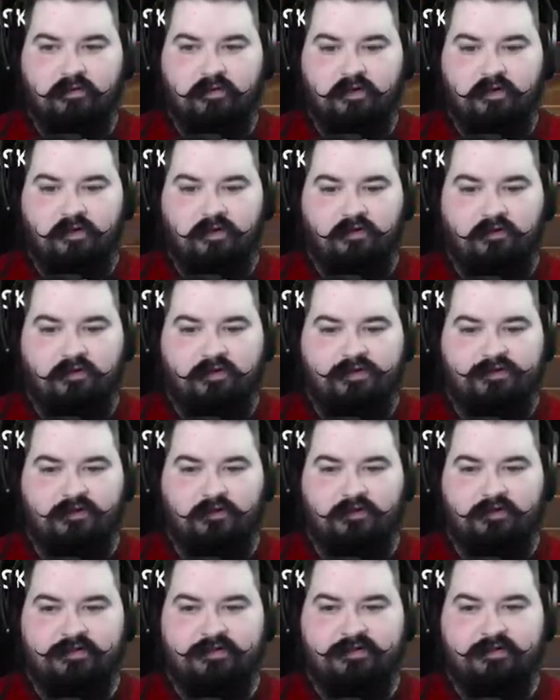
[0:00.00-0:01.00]
Oh, this
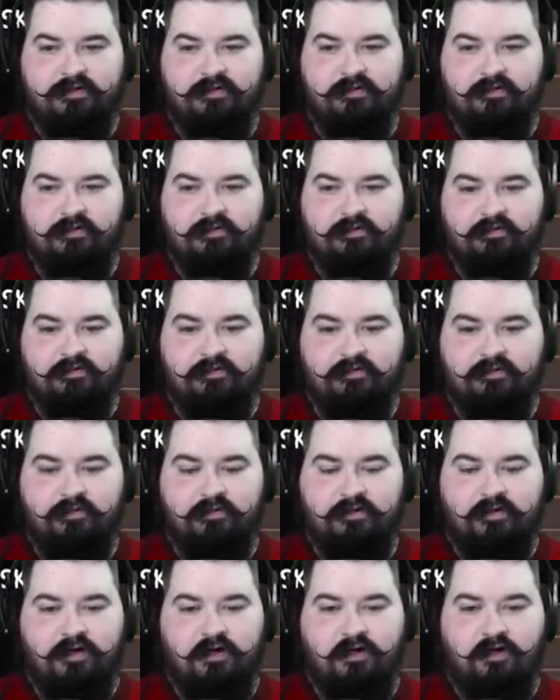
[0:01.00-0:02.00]
hurts.
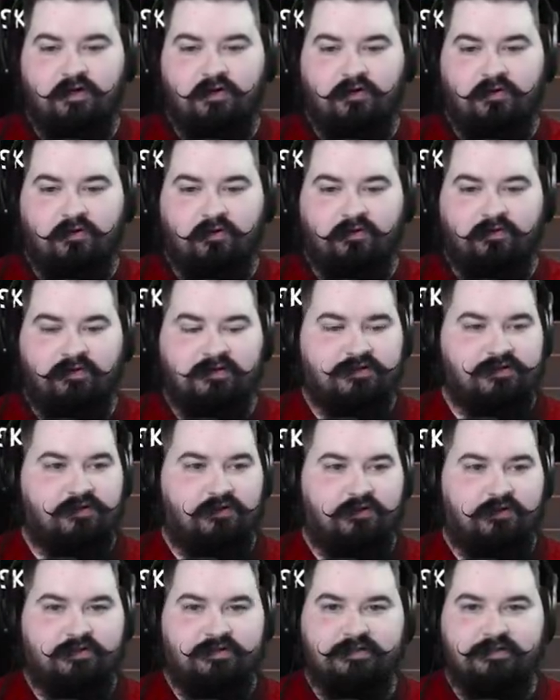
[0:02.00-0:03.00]
Oh, this
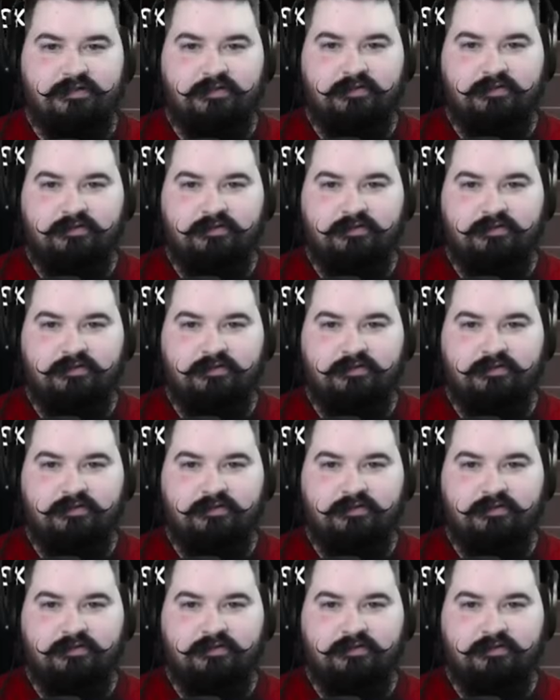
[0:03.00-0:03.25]
hurts.